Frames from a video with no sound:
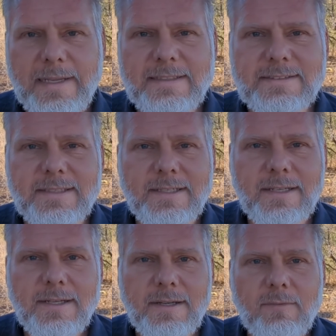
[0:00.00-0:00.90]
we can
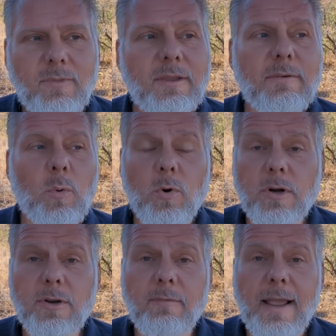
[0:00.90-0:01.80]
see, there are
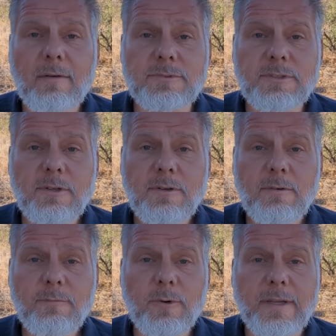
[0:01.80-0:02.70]

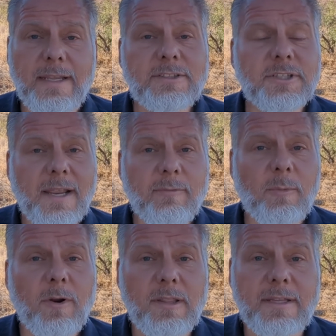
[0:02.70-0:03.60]
workarounds for each and every
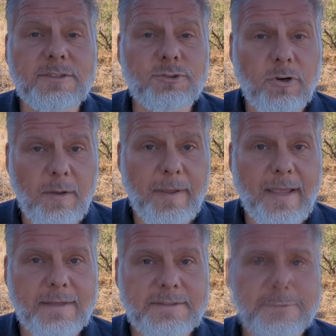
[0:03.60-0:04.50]
one of these
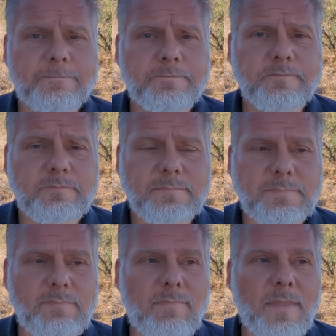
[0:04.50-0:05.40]
drawbacks.
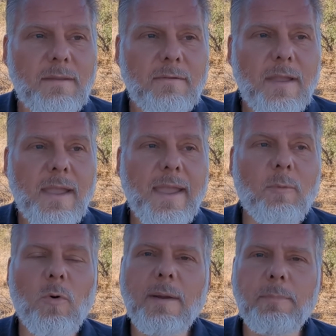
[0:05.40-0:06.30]

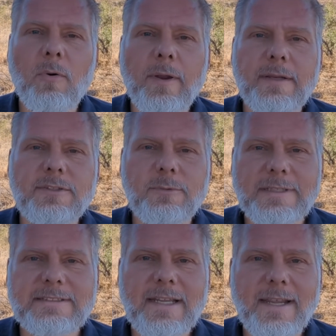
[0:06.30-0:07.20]
At what point do
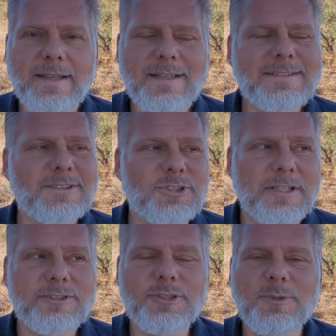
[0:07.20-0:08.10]
we say, this is
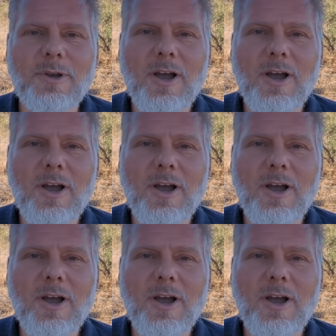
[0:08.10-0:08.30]
just too